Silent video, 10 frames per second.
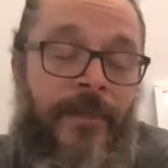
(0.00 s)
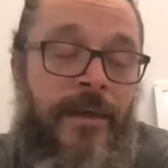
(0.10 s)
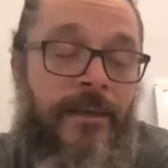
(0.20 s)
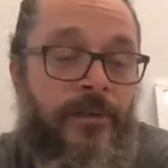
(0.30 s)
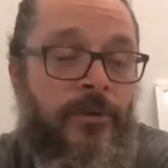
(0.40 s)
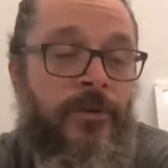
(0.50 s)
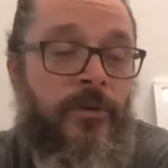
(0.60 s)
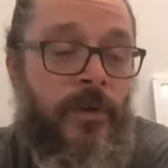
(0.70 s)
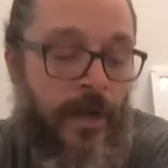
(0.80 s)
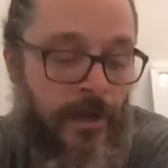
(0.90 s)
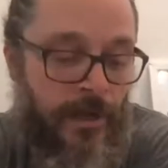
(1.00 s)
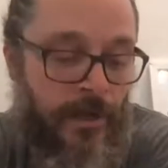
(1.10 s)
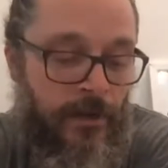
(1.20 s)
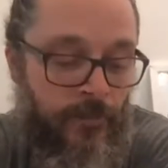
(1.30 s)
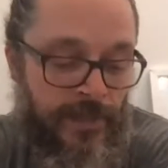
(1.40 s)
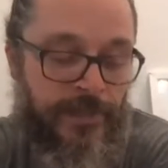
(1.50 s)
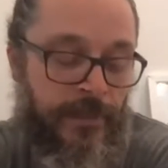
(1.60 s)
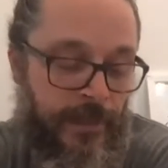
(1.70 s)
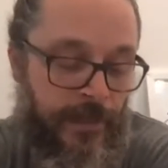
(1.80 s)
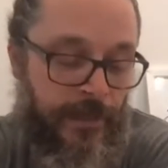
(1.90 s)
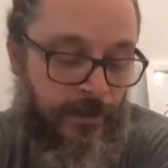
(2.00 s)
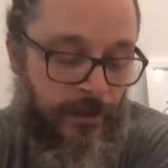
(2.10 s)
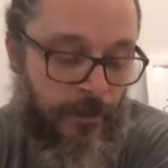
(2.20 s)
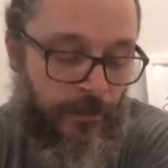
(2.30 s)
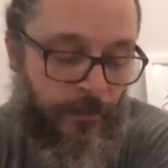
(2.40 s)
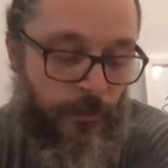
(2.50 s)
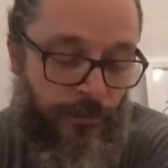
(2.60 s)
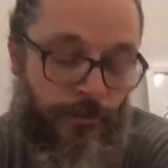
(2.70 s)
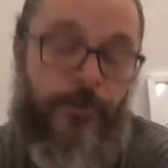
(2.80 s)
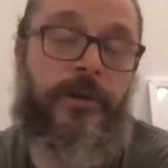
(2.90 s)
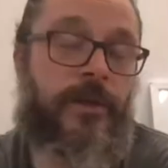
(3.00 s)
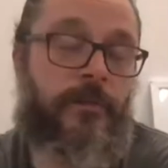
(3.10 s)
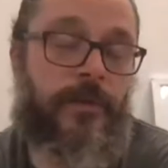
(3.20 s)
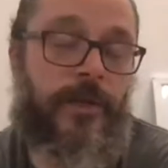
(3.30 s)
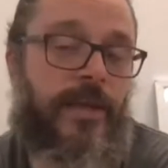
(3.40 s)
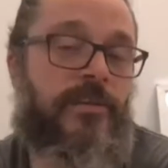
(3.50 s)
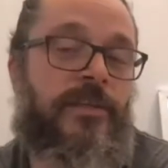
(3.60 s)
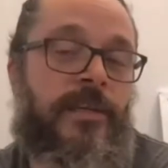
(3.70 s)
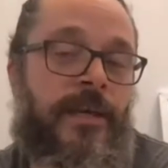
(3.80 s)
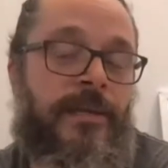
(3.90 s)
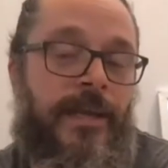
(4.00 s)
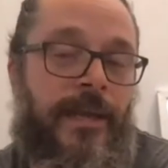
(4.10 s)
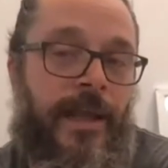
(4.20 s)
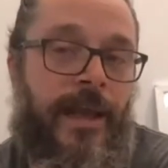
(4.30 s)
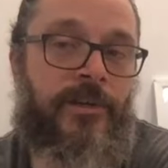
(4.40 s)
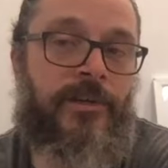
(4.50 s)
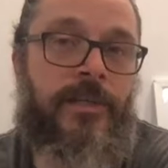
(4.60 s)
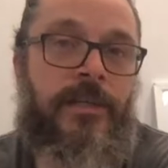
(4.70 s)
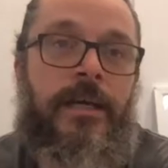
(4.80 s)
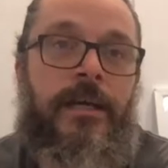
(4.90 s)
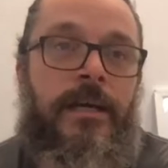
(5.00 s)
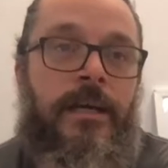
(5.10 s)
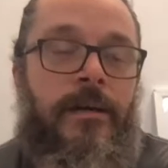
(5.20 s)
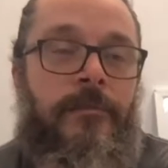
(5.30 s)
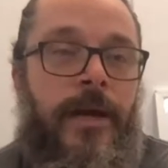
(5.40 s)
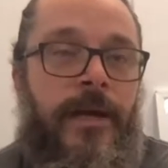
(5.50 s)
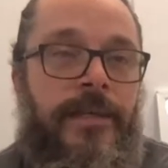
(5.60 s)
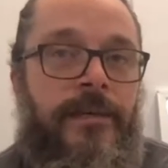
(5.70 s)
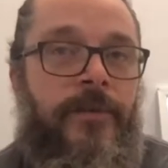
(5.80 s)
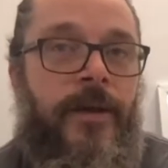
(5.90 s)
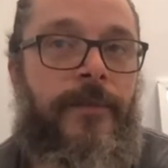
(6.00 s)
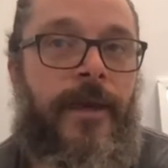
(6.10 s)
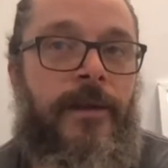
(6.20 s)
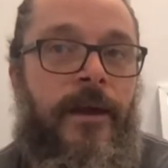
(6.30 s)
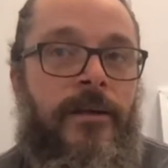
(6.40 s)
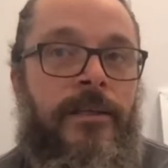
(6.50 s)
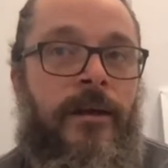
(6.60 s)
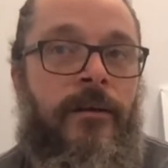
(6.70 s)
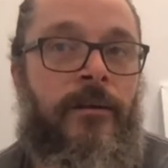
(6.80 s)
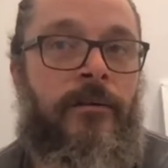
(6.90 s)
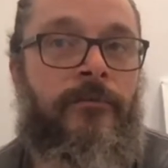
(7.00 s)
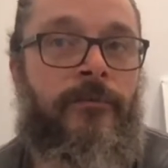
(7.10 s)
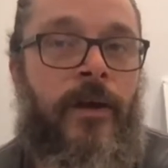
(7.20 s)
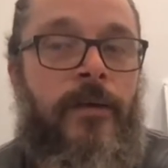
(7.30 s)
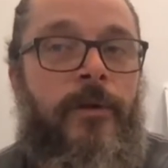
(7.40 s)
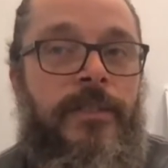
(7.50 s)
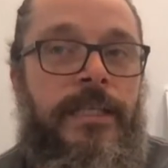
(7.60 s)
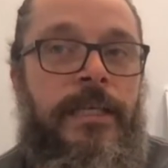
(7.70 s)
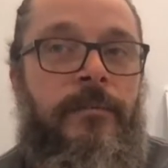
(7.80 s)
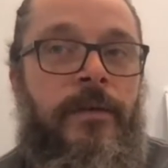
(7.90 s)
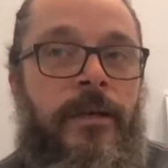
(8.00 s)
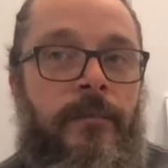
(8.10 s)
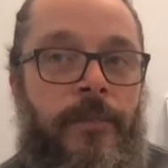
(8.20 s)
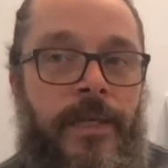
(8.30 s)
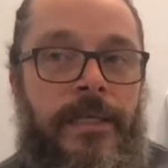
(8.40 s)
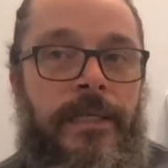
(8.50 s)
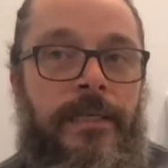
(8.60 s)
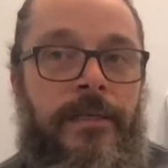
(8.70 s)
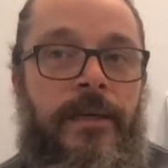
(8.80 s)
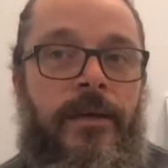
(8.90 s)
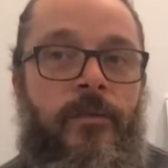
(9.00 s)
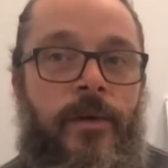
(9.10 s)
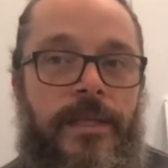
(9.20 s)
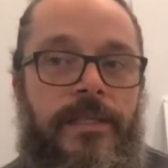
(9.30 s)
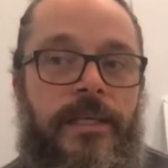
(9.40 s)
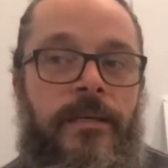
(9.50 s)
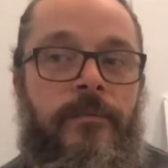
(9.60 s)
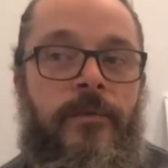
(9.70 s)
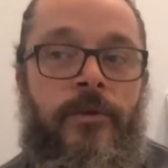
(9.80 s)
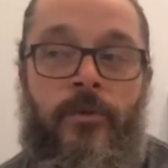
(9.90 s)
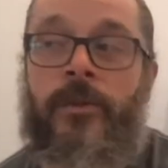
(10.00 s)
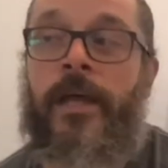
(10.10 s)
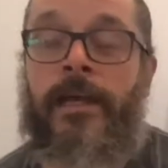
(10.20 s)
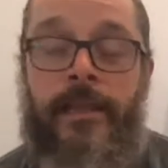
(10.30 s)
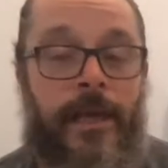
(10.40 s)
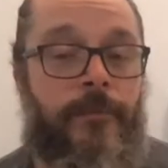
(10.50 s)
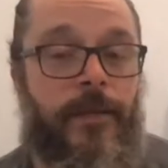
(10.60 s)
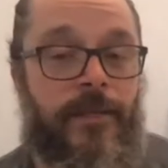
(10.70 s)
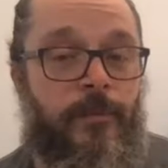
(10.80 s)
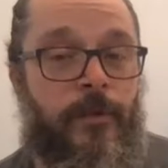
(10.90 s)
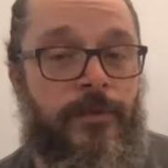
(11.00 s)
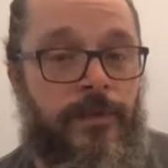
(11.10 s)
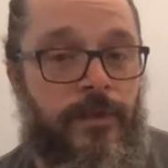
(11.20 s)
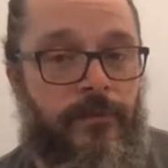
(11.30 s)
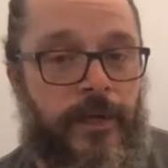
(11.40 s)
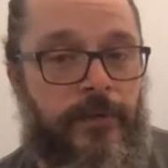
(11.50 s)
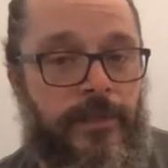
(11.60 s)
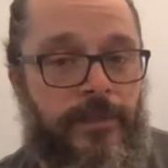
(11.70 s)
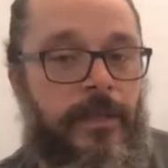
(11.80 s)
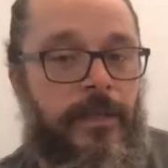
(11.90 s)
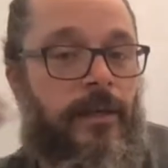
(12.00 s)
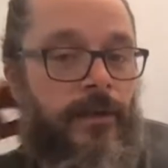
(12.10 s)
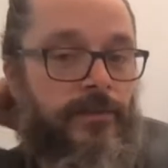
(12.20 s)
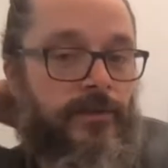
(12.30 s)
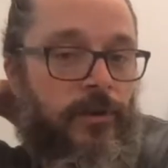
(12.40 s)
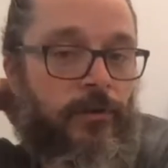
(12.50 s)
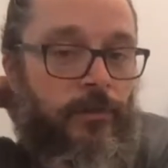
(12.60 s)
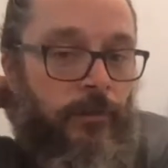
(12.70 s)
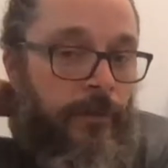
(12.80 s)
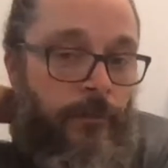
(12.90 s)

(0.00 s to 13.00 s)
that you recently, through good communication and taking action, identified that our volleyball team competed with a team who likely had been exposed to the virus. And so we